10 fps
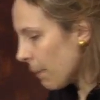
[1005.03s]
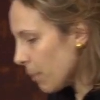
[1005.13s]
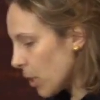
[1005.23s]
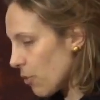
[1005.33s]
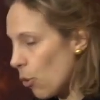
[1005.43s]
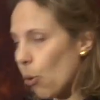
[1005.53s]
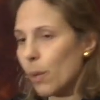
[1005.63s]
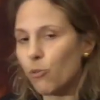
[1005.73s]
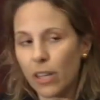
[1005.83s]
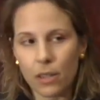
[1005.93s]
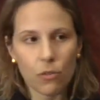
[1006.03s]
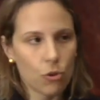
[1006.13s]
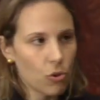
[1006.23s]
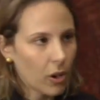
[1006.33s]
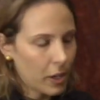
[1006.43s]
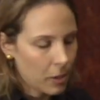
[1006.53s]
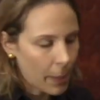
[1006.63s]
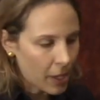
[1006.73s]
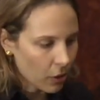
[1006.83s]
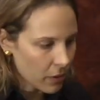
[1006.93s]
because the whole objective is to start a
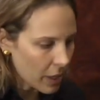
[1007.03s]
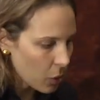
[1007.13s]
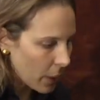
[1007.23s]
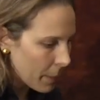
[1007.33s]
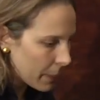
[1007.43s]
debate on this anyway.